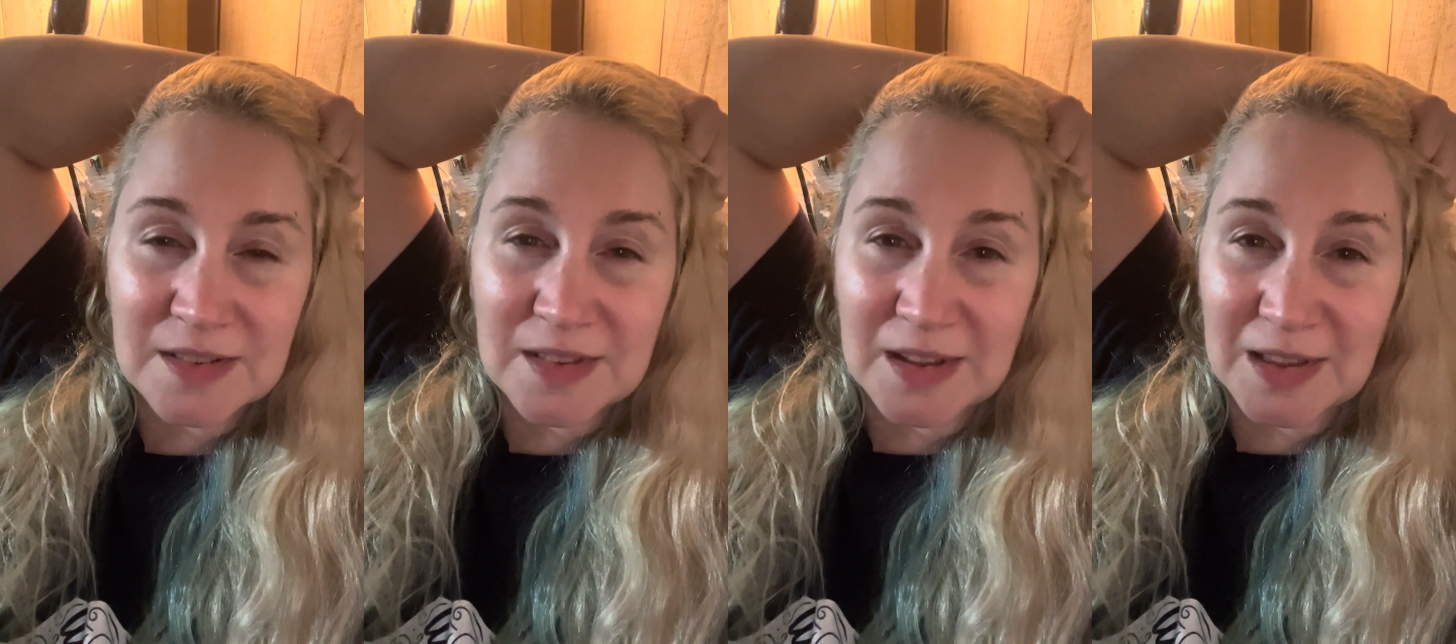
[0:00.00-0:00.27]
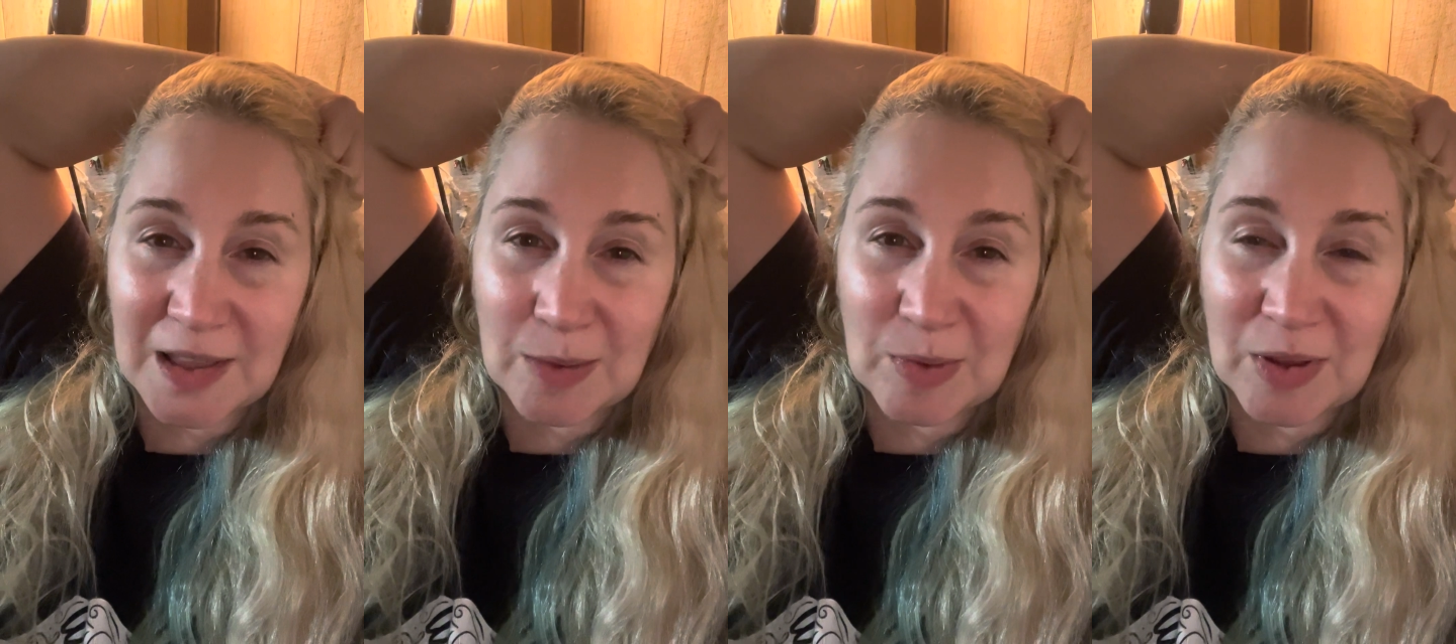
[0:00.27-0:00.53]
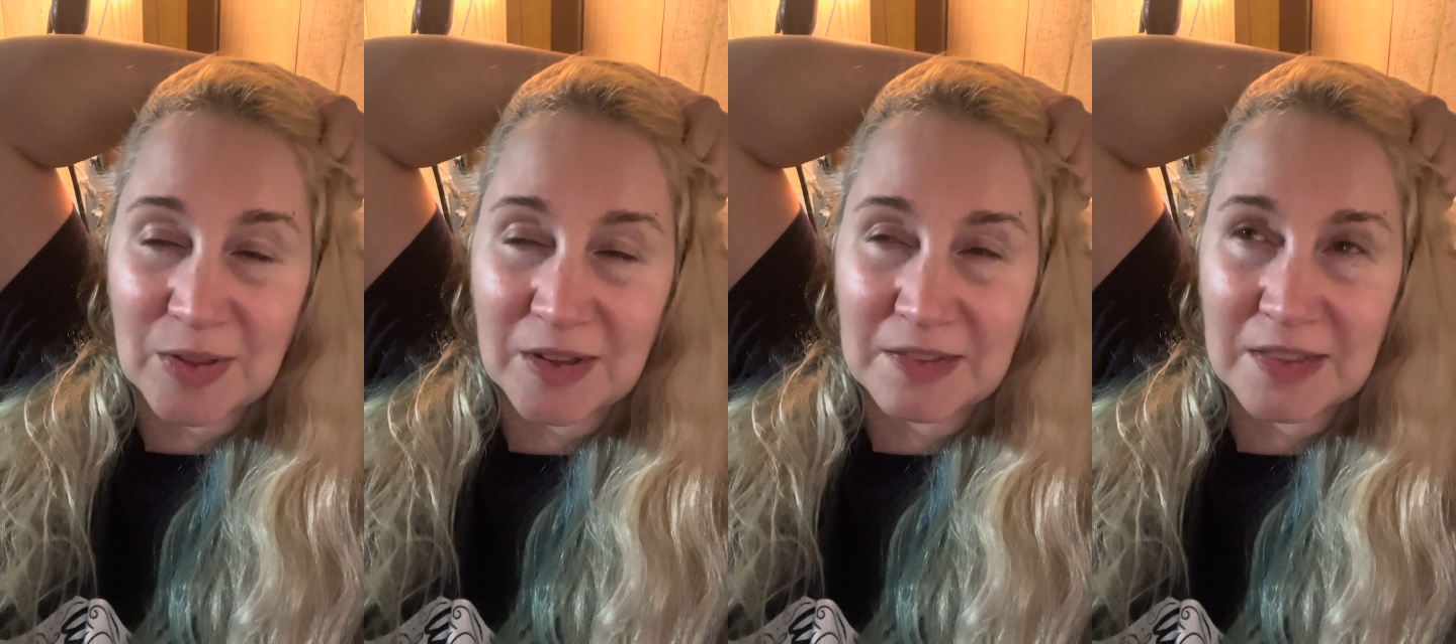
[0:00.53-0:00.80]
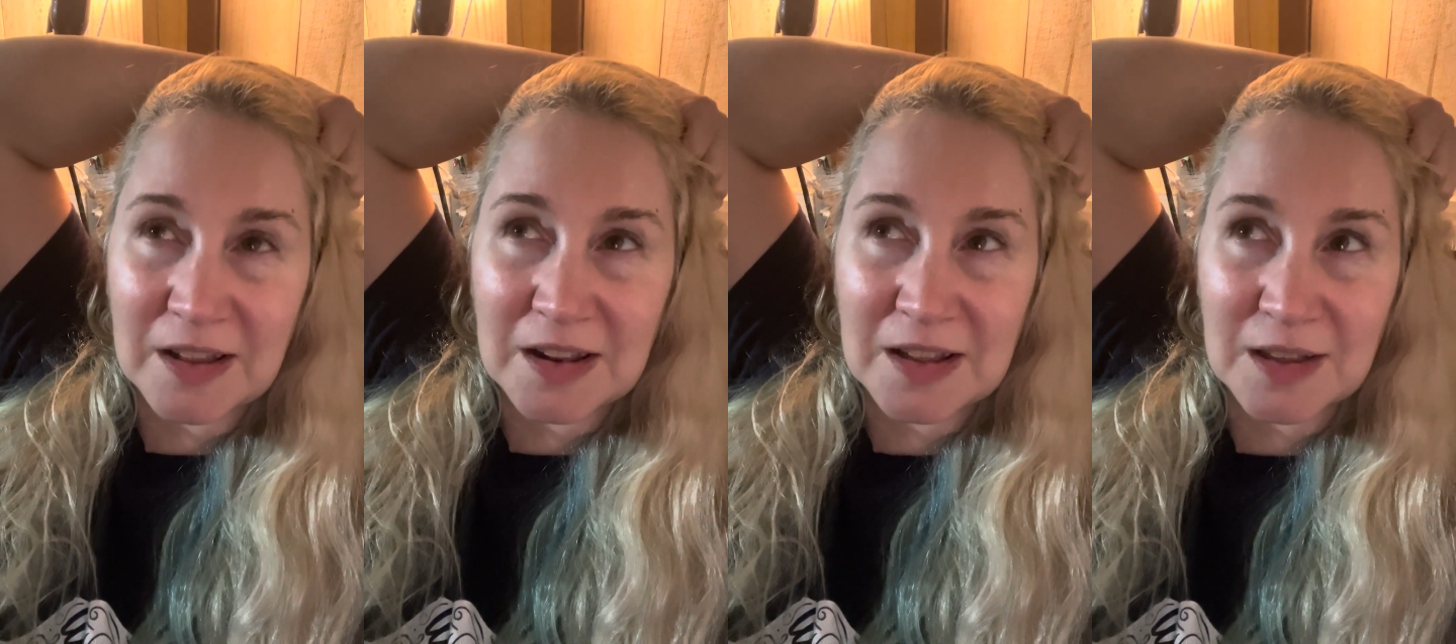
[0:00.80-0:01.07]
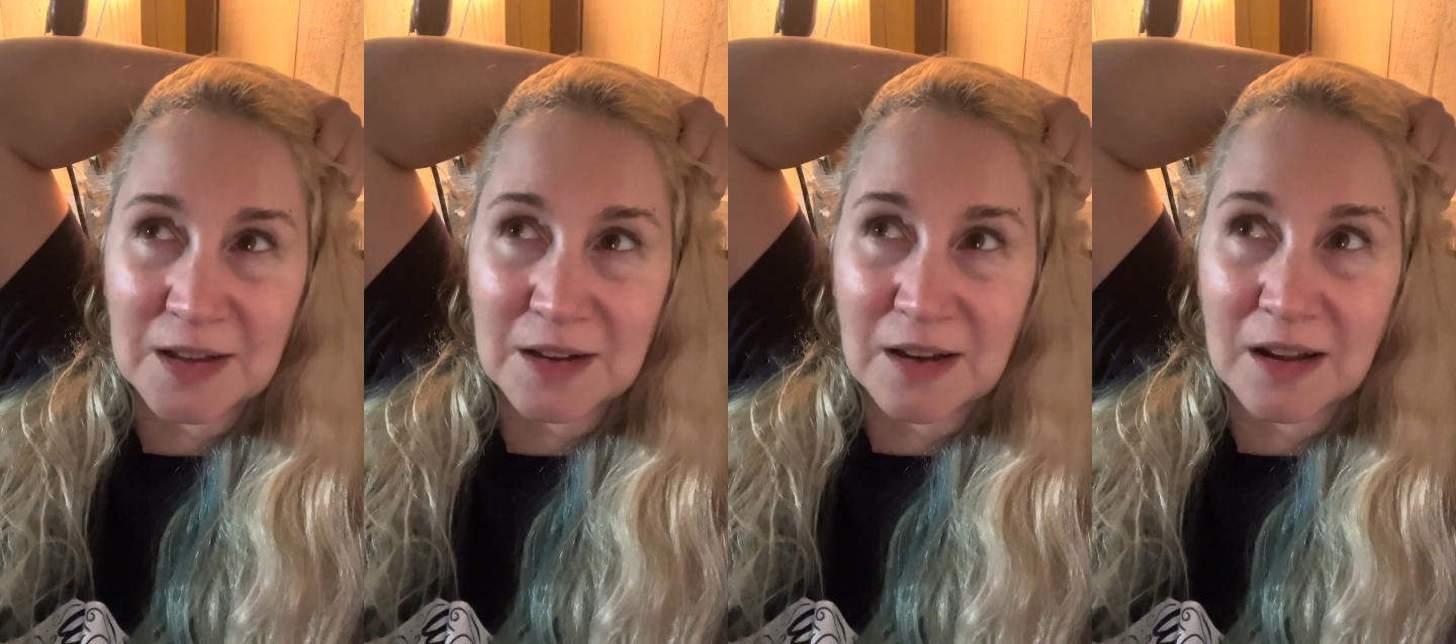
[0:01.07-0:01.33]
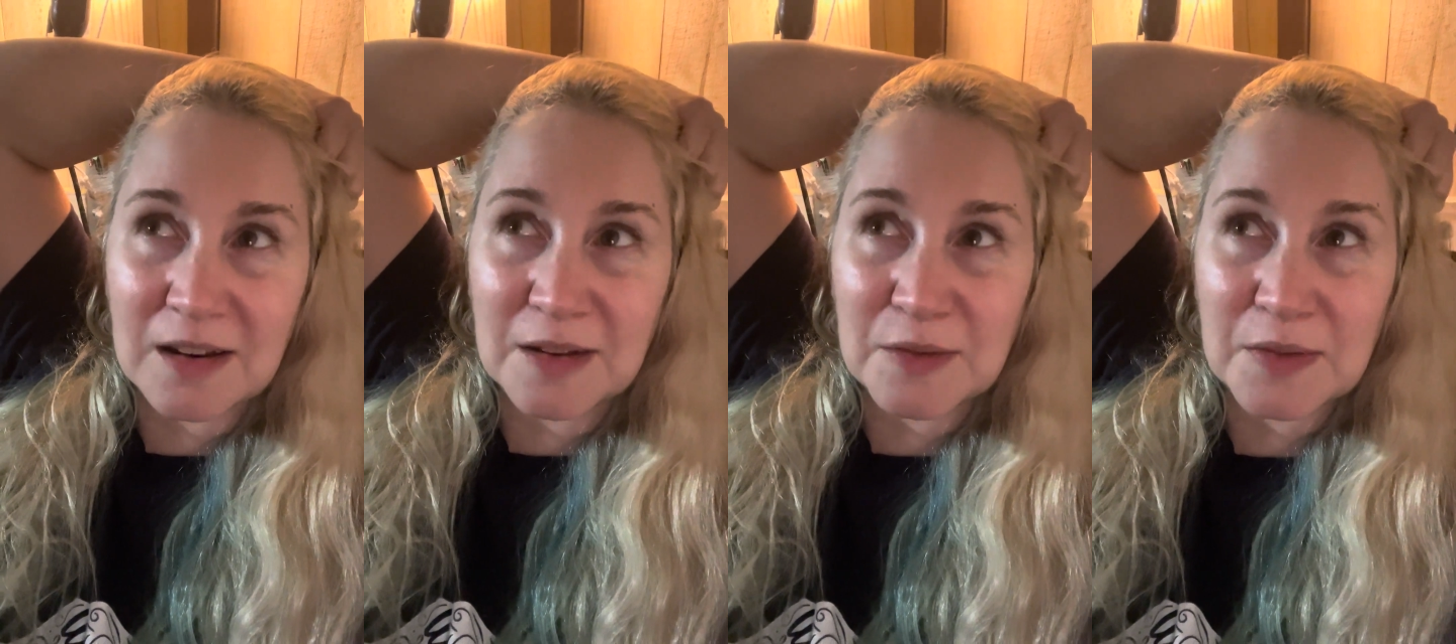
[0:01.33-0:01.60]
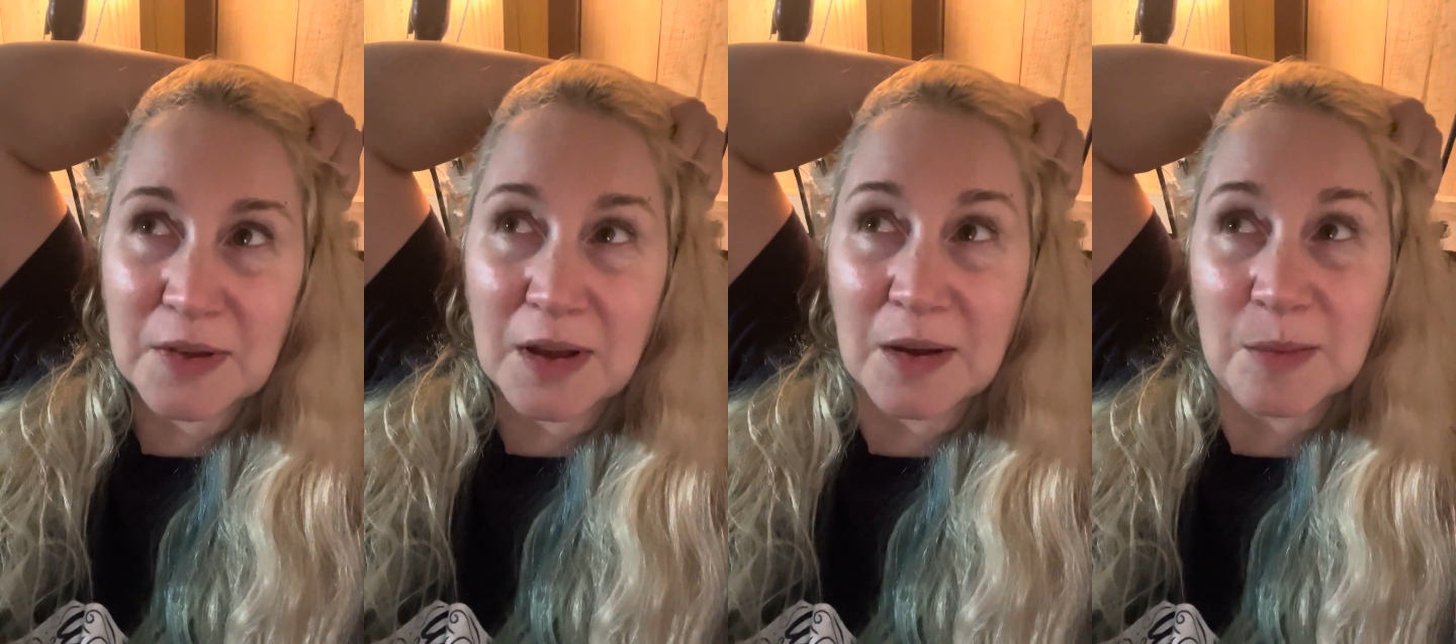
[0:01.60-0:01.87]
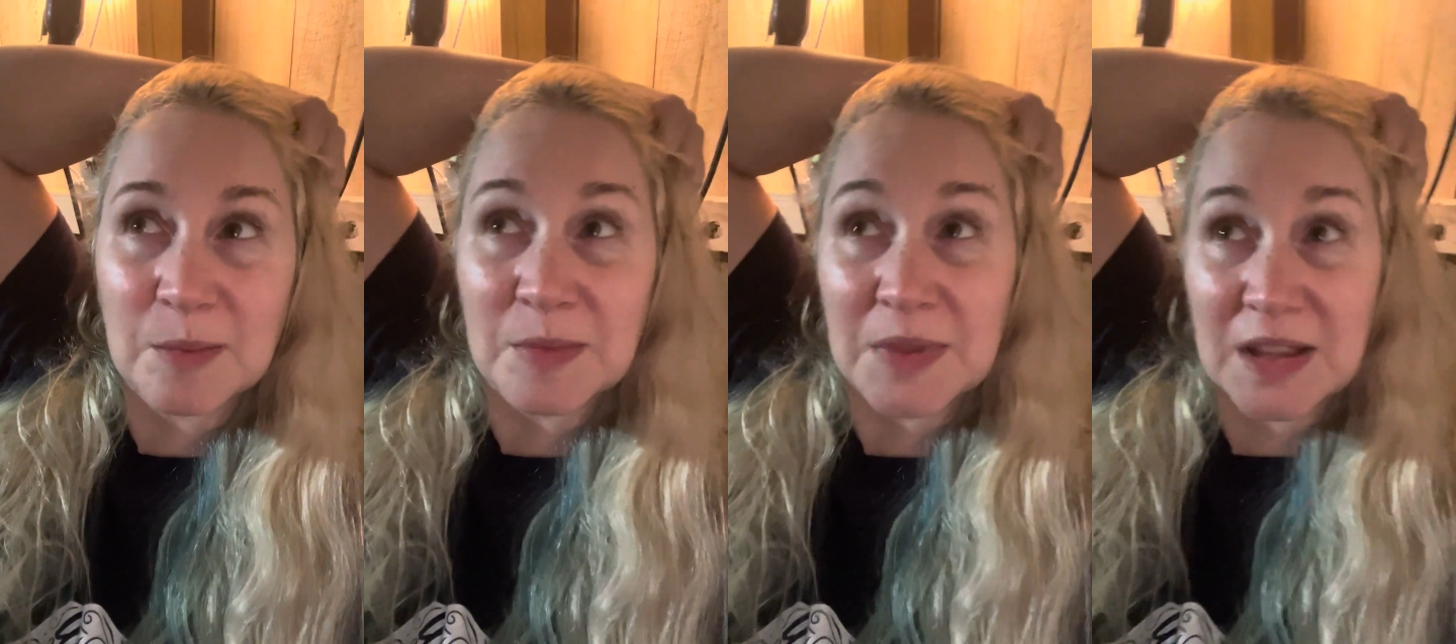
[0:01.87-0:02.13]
that came out like that again, kind of.